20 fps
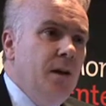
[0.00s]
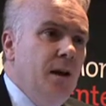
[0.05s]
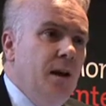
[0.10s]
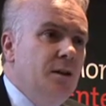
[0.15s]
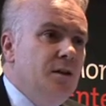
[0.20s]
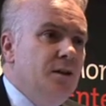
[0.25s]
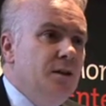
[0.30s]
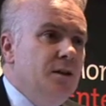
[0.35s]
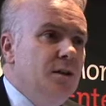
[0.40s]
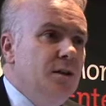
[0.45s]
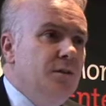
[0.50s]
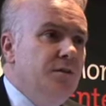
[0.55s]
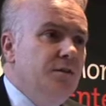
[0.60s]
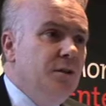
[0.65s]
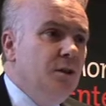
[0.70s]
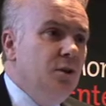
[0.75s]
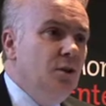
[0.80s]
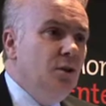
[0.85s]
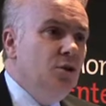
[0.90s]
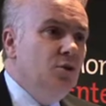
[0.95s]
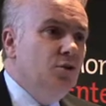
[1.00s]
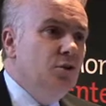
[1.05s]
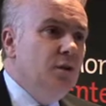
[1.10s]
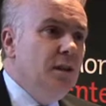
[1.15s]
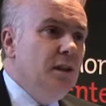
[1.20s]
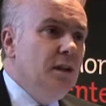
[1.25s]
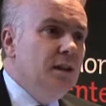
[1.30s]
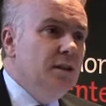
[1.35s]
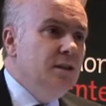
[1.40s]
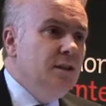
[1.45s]
it's as if the
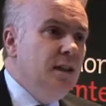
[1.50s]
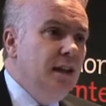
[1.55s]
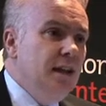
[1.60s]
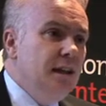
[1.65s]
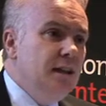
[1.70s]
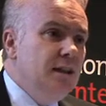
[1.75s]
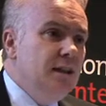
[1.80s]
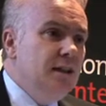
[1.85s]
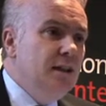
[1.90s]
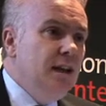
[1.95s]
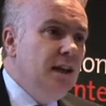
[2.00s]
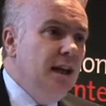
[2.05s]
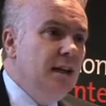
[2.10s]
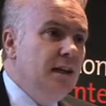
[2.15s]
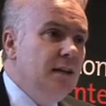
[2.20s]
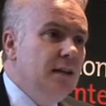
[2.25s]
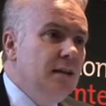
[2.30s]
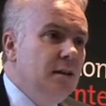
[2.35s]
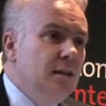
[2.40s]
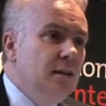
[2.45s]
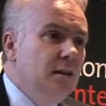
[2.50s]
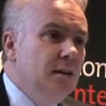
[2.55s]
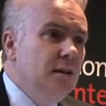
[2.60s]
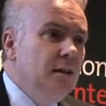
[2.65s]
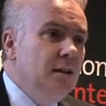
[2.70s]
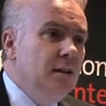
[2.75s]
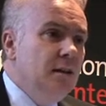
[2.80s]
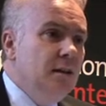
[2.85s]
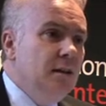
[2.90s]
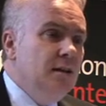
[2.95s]
country has taken
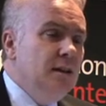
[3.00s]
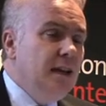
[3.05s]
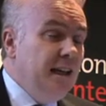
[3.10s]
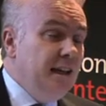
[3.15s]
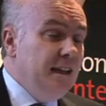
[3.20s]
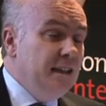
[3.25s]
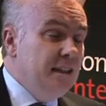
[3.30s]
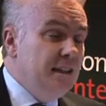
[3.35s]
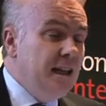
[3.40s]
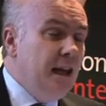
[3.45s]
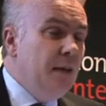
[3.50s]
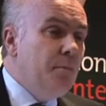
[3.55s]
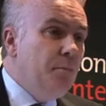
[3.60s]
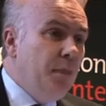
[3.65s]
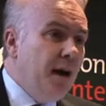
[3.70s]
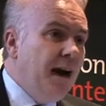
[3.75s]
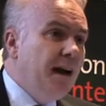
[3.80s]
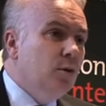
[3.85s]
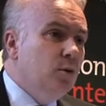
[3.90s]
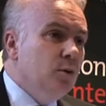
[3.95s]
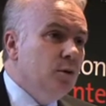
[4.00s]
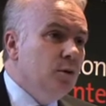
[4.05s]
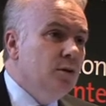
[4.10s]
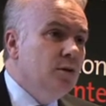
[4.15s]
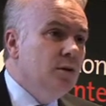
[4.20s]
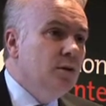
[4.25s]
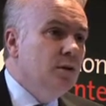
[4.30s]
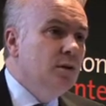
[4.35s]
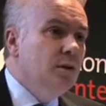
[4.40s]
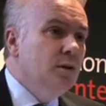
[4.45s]
a step
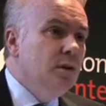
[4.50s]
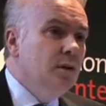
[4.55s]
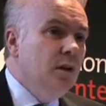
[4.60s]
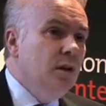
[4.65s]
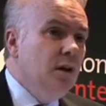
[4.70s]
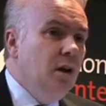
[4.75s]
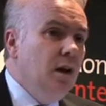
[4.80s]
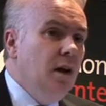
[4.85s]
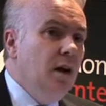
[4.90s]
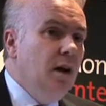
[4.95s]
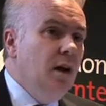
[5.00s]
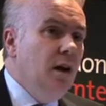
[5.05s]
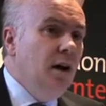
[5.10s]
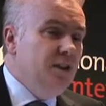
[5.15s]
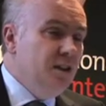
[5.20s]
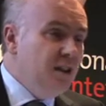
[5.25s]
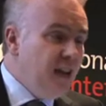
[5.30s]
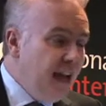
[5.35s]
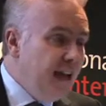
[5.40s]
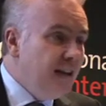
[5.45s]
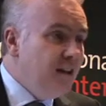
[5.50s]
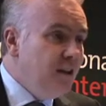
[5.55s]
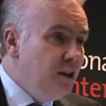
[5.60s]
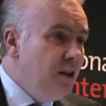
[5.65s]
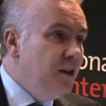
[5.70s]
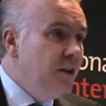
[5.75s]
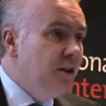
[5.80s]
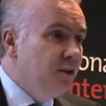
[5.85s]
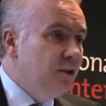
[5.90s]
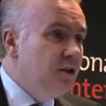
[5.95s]
backwards, a
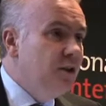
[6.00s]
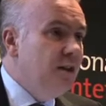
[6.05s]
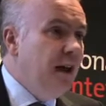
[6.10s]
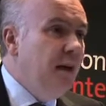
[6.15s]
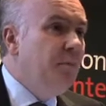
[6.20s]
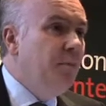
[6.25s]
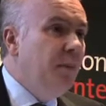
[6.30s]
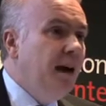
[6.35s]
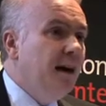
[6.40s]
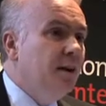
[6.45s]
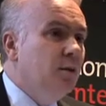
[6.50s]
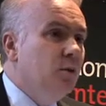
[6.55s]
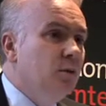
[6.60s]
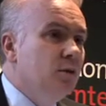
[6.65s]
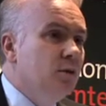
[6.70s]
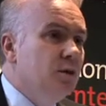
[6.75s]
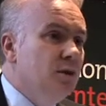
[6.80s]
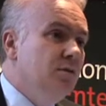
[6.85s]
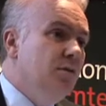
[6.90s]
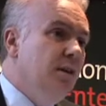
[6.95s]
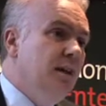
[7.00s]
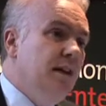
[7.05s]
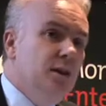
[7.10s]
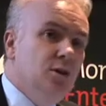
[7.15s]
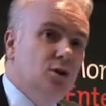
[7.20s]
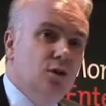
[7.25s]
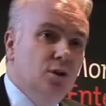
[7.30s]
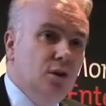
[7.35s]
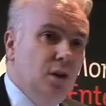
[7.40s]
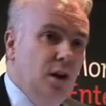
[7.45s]
10-year step backwards in
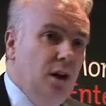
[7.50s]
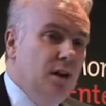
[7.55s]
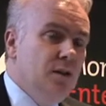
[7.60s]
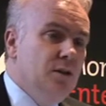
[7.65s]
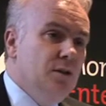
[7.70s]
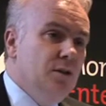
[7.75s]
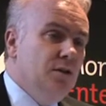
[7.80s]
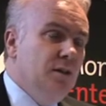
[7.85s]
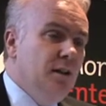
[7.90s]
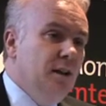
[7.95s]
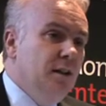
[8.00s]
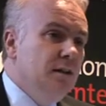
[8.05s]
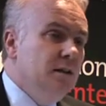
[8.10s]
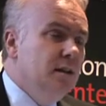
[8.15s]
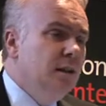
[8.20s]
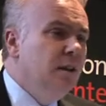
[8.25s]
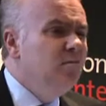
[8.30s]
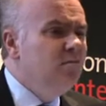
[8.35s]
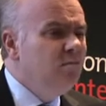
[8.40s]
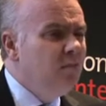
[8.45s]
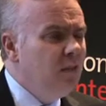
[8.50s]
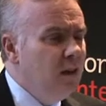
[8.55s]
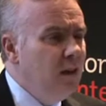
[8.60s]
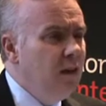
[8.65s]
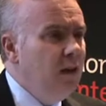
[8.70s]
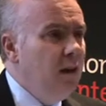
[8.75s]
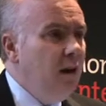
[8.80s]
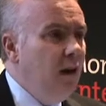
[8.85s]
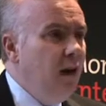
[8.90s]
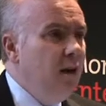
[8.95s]
relation to lots of things. And
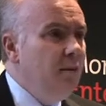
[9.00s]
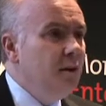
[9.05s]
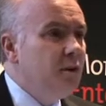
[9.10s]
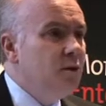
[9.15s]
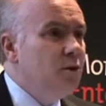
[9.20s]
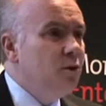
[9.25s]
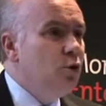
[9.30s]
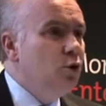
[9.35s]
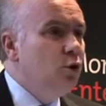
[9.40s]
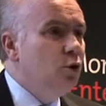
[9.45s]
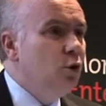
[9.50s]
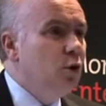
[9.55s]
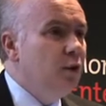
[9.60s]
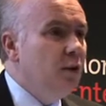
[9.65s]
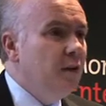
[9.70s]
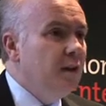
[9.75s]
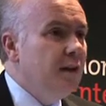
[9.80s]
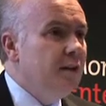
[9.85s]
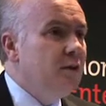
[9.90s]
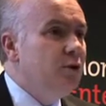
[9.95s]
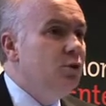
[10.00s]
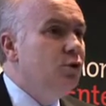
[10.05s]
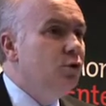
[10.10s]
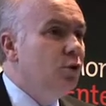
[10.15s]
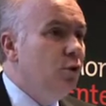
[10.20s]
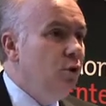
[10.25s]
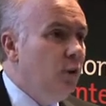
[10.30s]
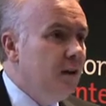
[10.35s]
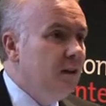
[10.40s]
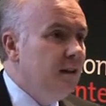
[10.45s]
I'm not so sure that that's
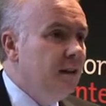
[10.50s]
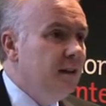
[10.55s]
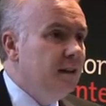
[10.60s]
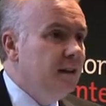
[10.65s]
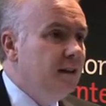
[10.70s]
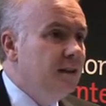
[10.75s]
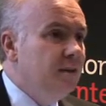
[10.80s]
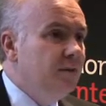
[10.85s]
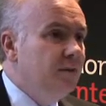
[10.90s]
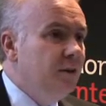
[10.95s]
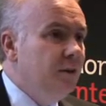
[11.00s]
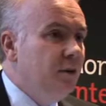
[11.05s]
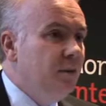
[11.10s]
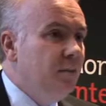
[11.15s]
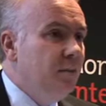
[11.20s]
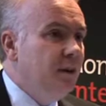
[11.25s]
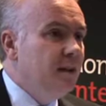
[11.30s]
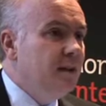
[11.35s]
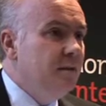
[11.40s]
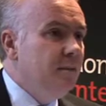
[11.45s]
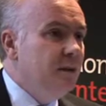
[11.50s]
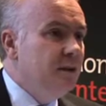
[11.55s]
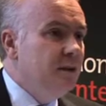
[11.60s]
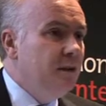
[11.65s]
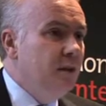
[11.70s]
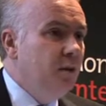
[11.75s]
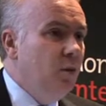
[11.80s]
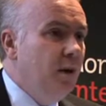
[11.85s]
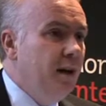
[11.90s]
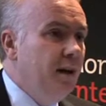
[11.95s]
true. I think that's a very
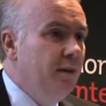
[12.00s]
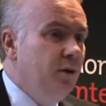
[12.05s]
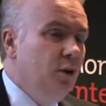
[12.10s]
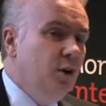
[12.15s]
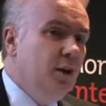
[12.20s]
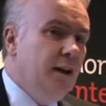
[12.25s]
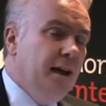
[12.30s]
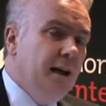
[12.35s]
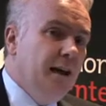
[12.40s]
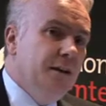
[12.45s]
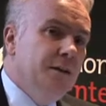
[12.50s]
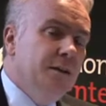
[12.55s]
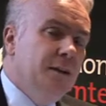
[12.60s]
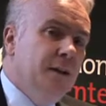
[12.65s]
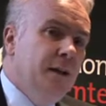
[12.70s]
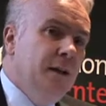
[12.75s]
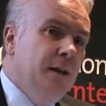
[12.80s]
pessimistic way of looking at it.